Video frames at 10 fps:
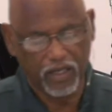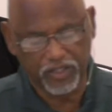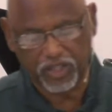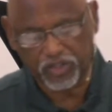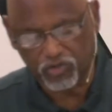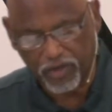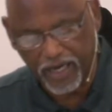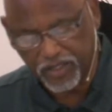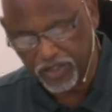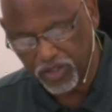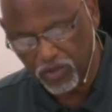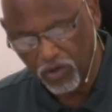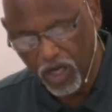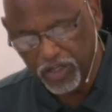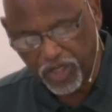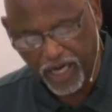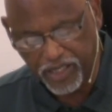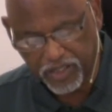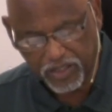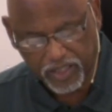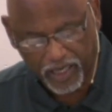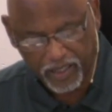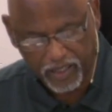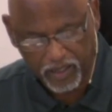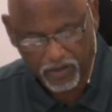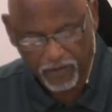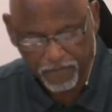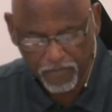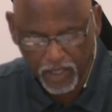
It's just a transitional change in setting here.